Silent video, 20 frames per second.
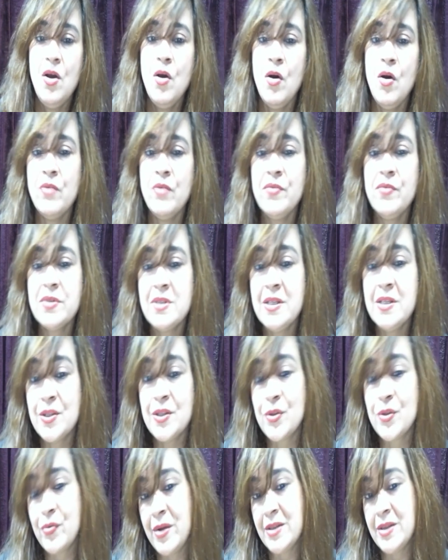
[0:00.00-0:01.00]
obviously the
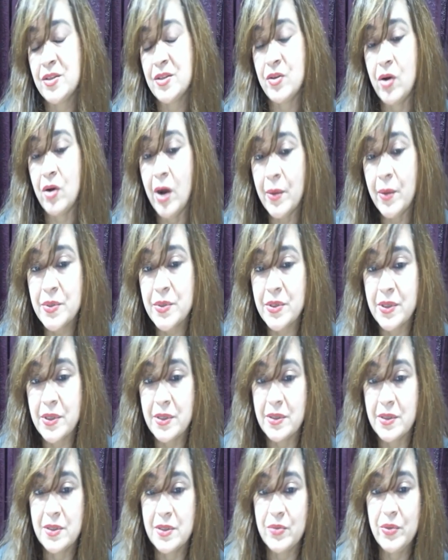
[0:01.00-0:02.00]
threats, the
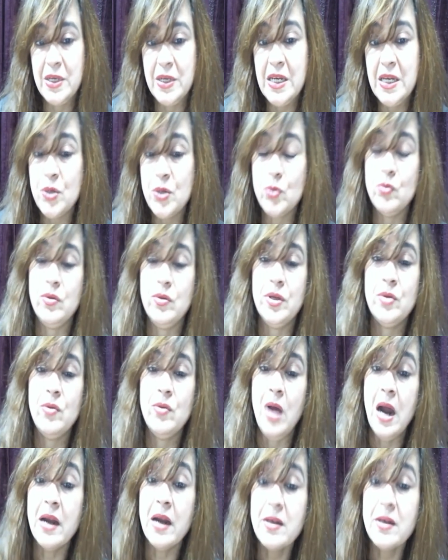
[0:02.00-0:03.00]
obstacles we need
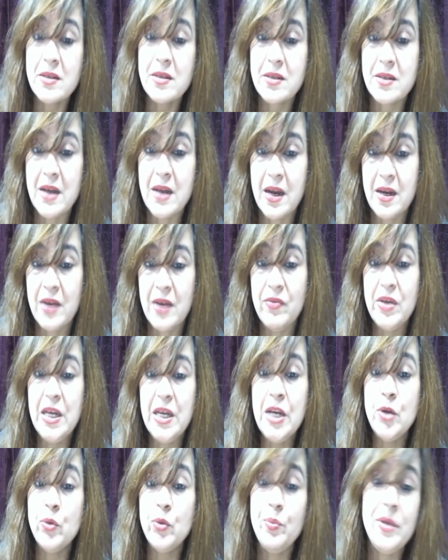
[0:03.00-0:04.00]
to understand, and we
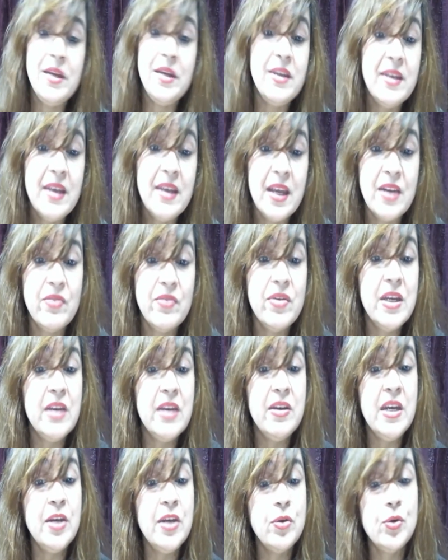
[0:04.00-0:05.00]
need to mitigate, we
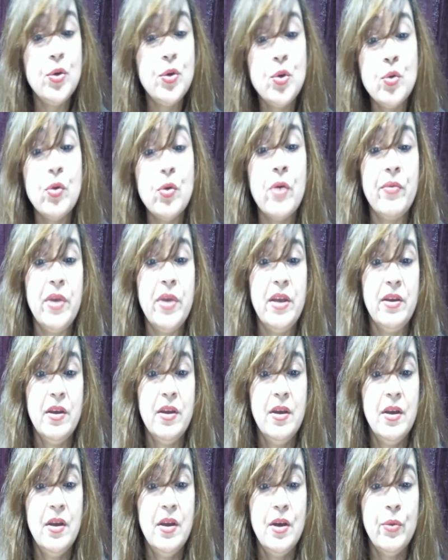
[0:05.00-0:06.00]
need to do away
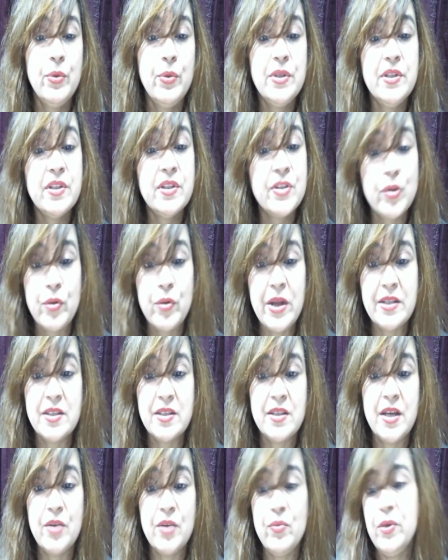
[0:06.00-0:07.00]
with the threats
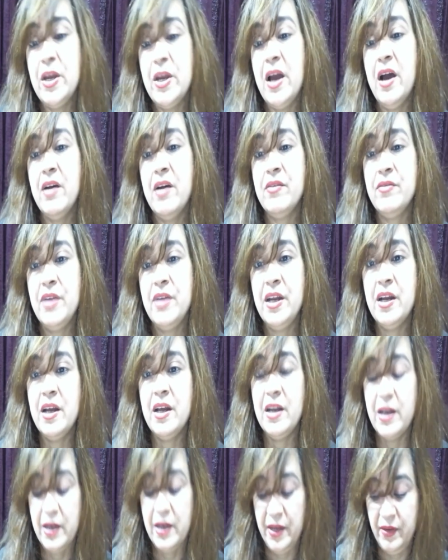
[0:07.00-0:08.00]
that we have in our
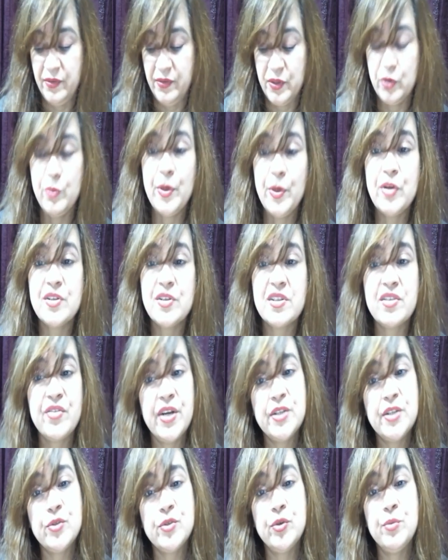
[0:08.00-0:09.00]
lives, because
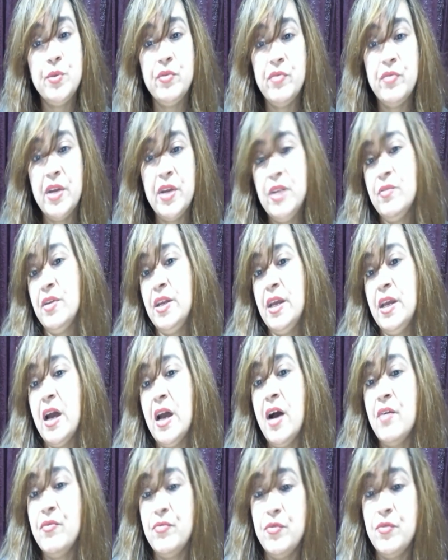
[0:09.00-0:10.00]
threats could be very, very
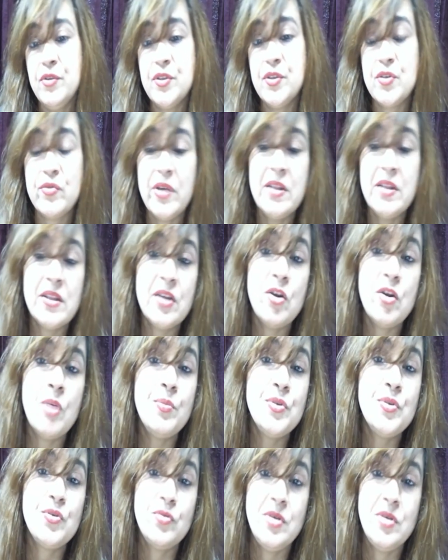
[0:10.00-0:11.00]
harmful. Strength and
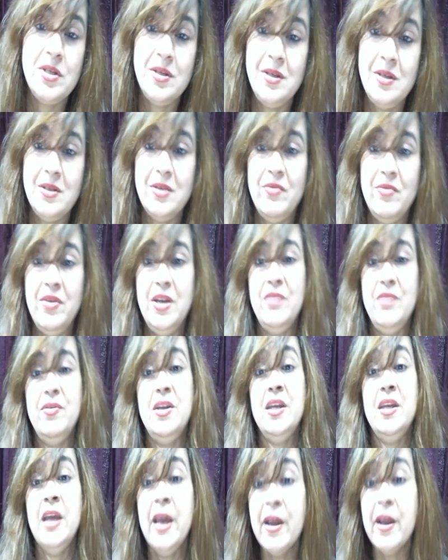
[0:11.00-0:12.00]
opportunities are very,
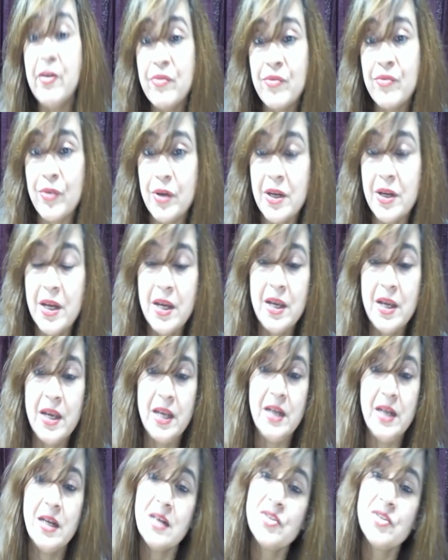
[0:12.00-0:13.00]
very helpful
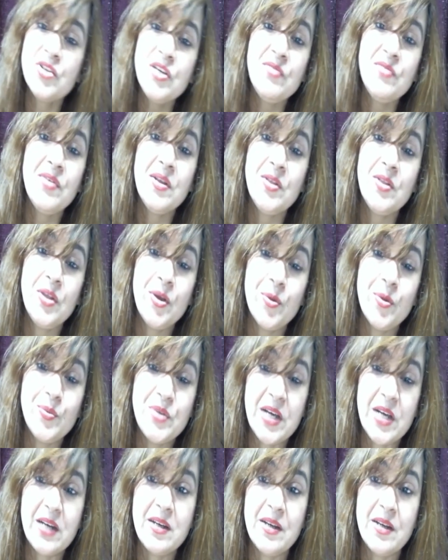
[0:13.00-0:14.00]
in achieving the
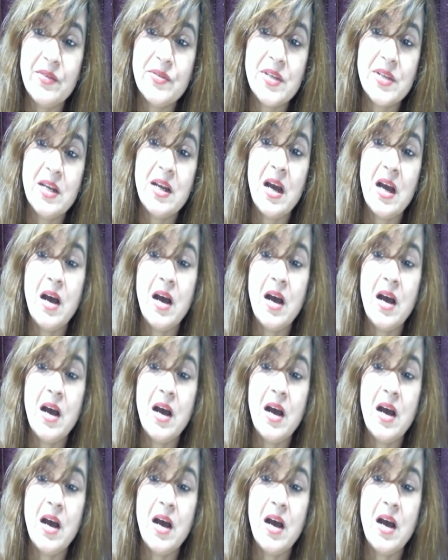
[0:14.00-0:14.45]
objectives, and